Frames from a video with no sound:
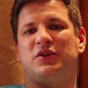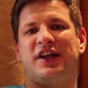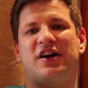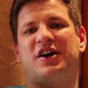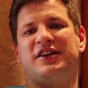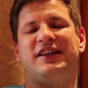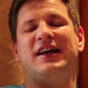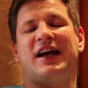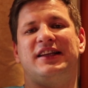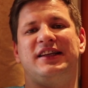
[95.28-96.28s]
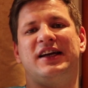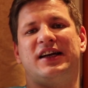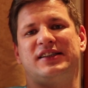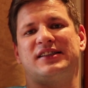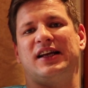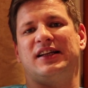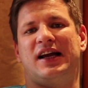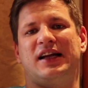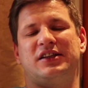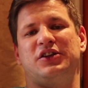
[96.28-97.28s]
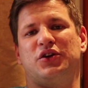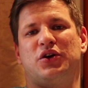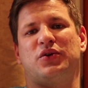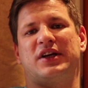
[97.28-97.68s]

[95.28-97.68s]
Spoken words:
Their idea is like that, you know,